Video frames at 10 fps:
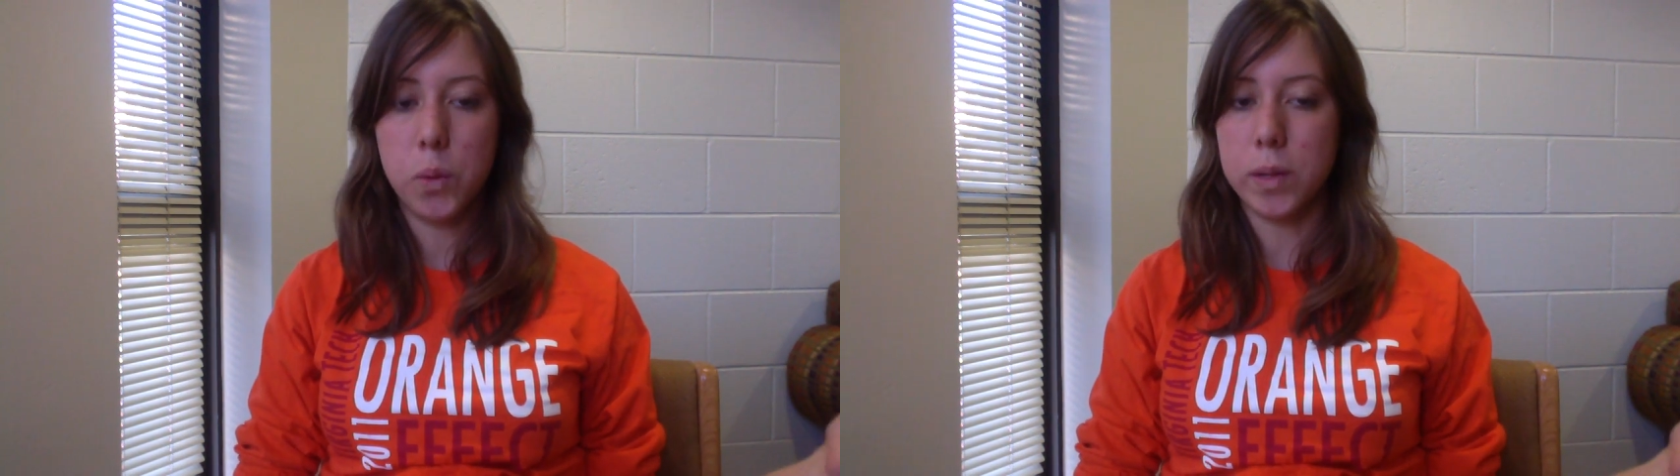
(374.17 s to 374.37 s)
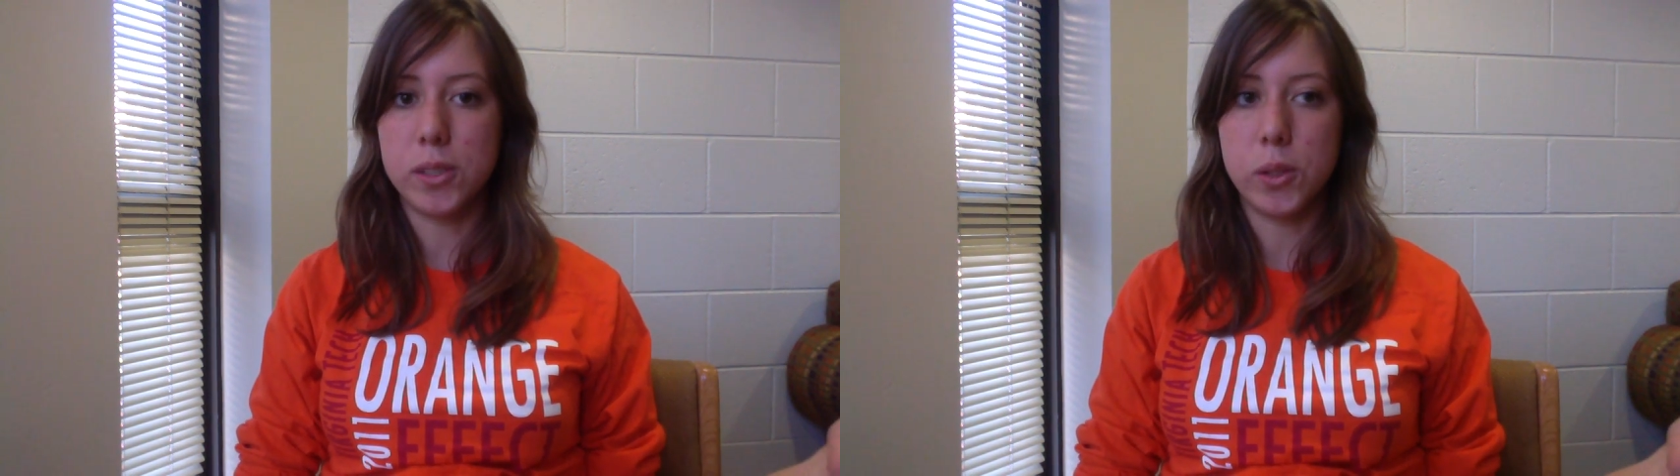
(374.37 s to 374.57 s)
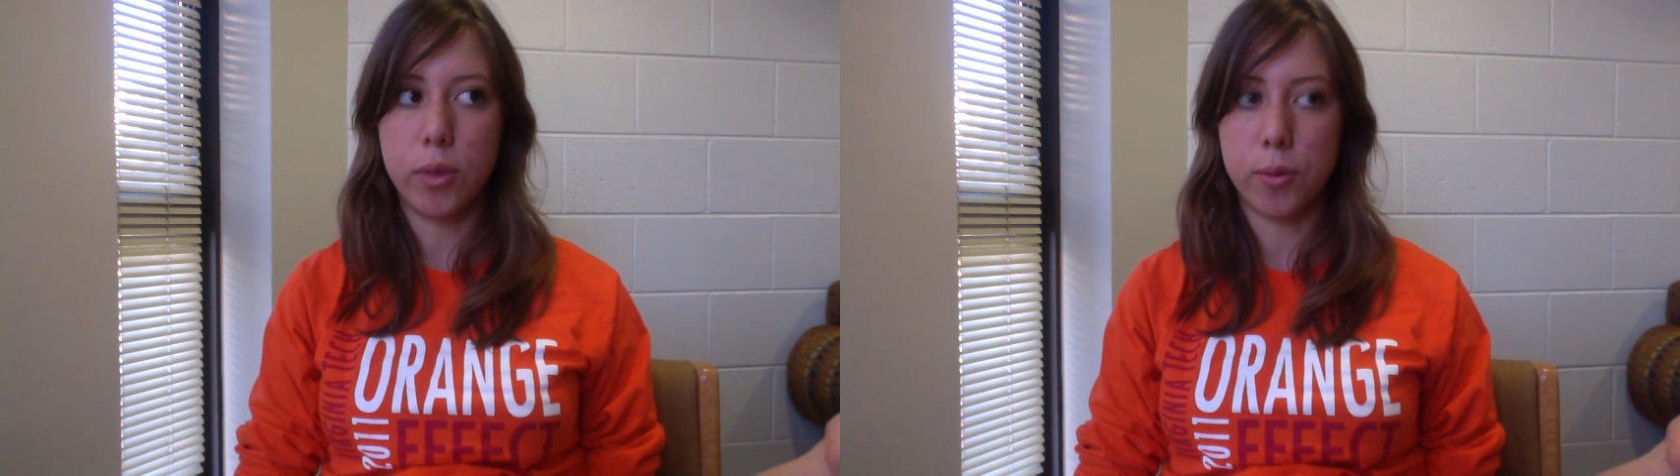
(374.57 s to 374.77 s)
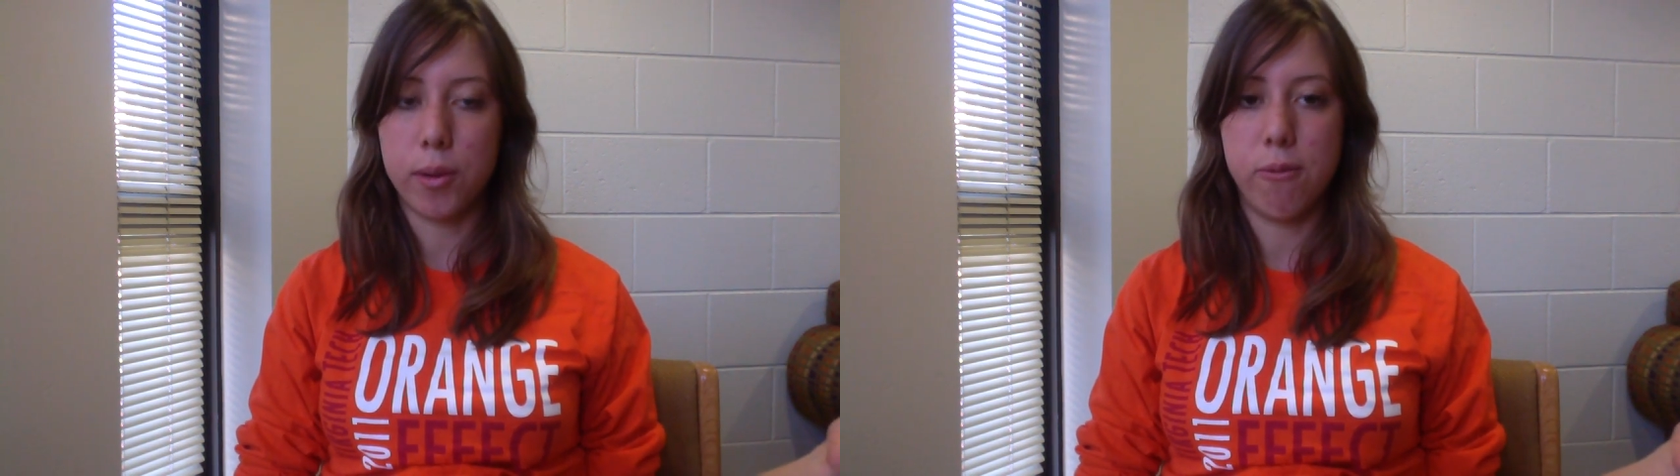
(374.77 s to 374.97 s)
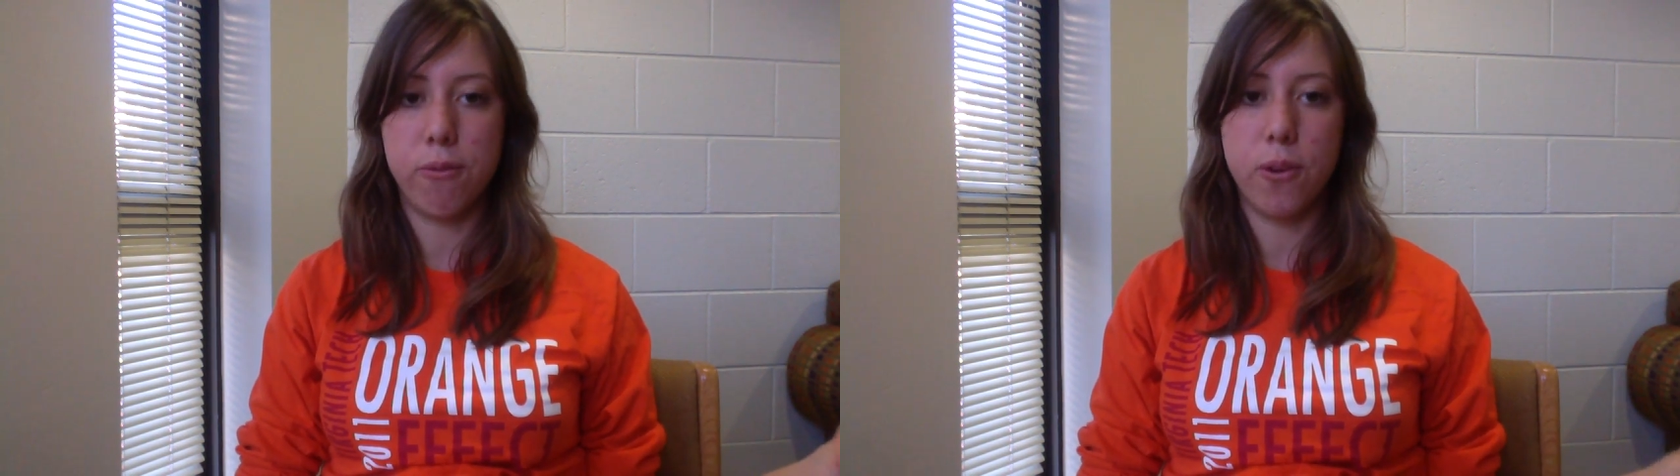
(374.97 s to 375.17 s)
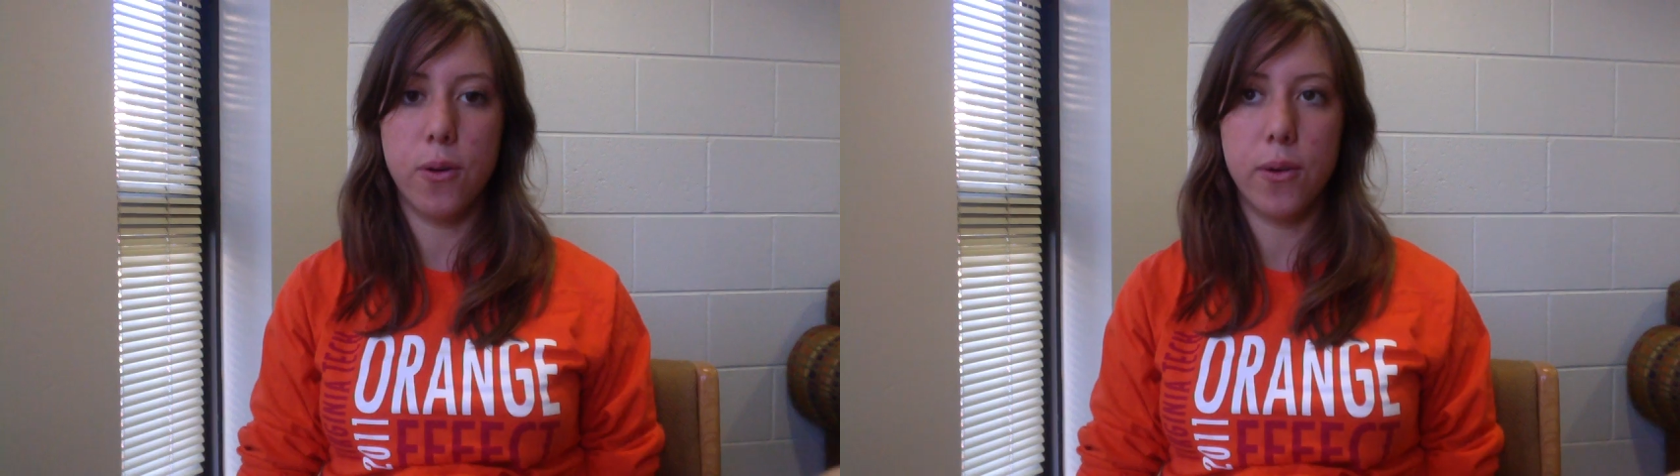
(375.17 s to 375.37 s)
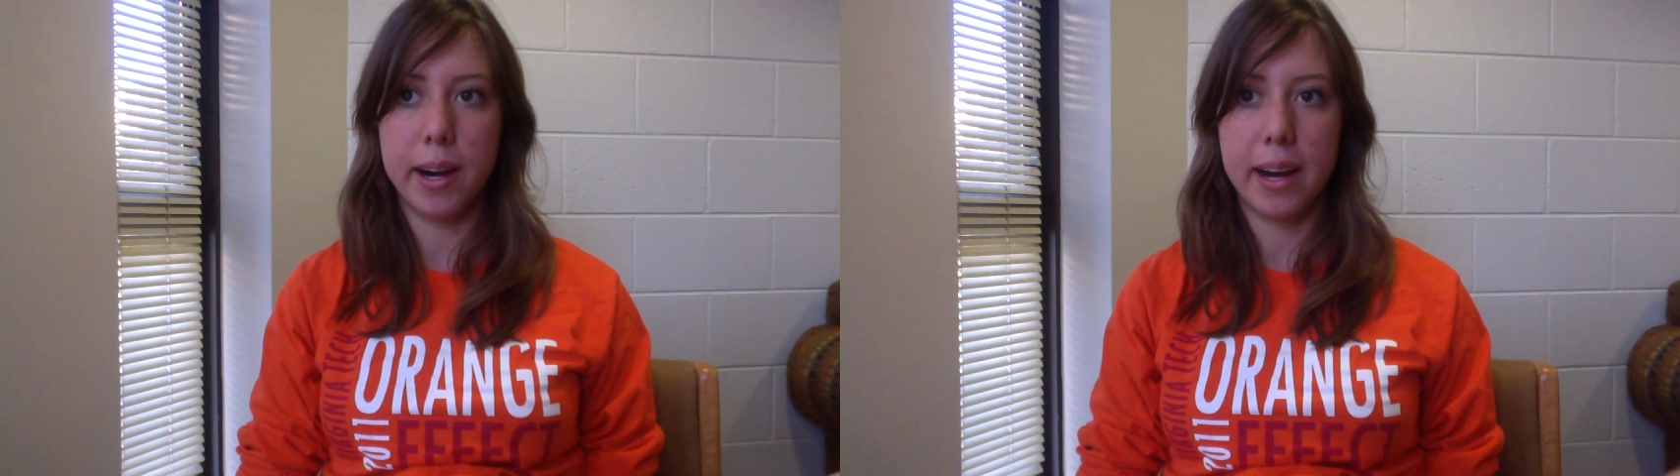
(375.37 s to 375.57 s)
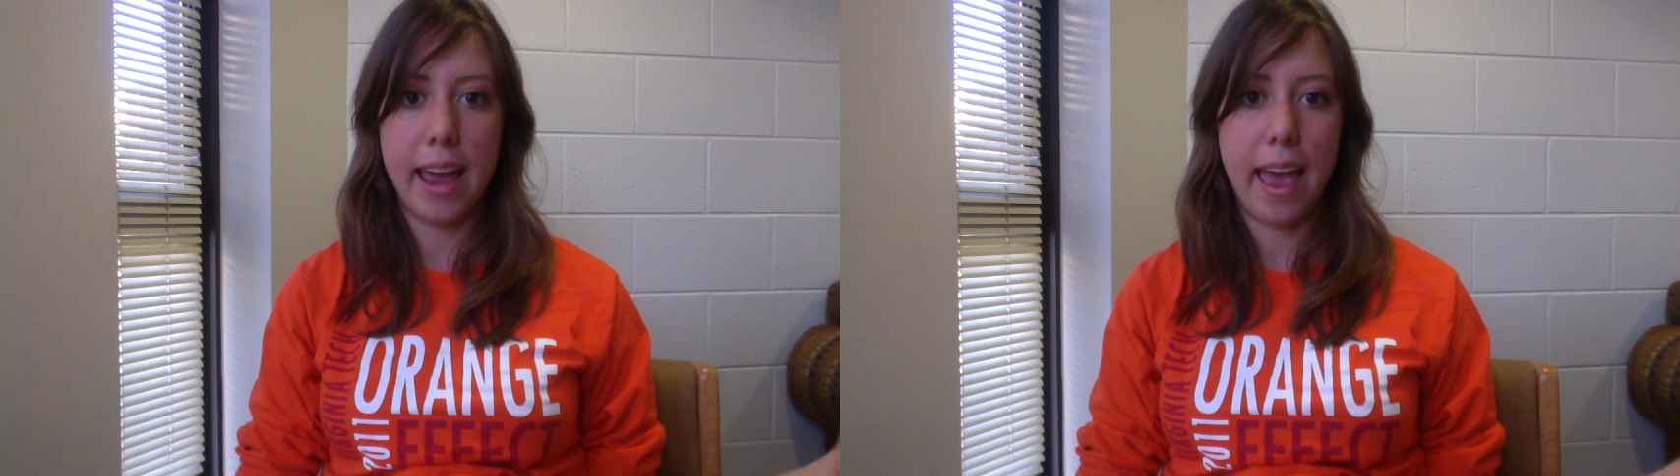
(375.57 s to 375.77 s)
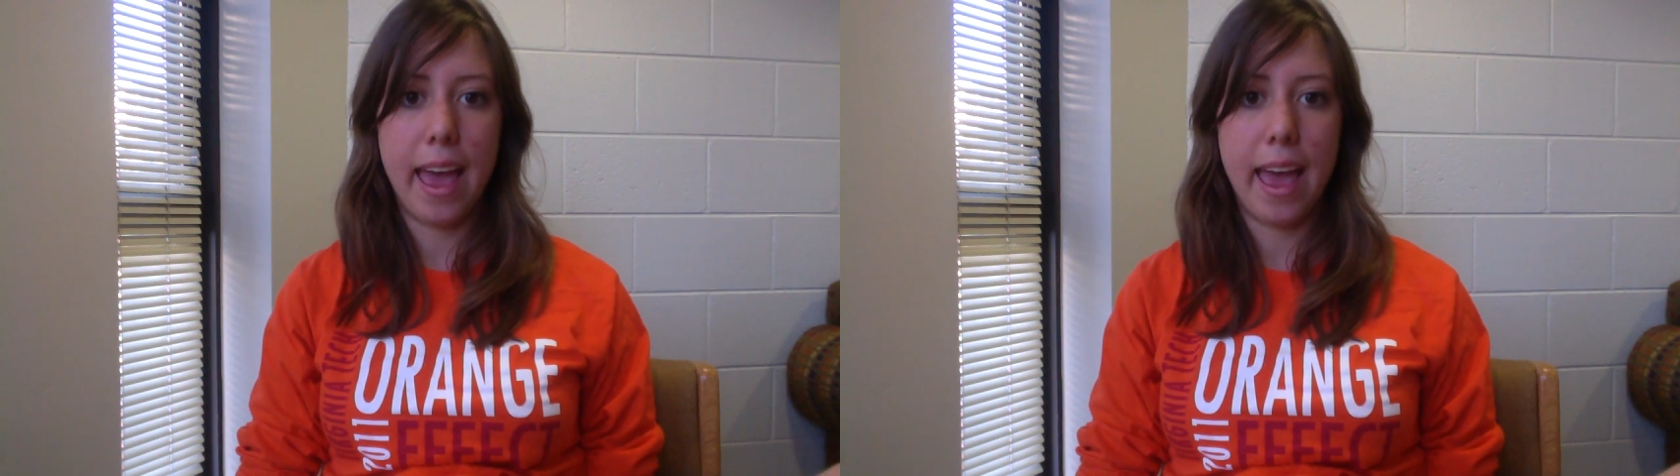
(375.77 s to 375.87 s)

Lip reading: 1, 2, 3, 4,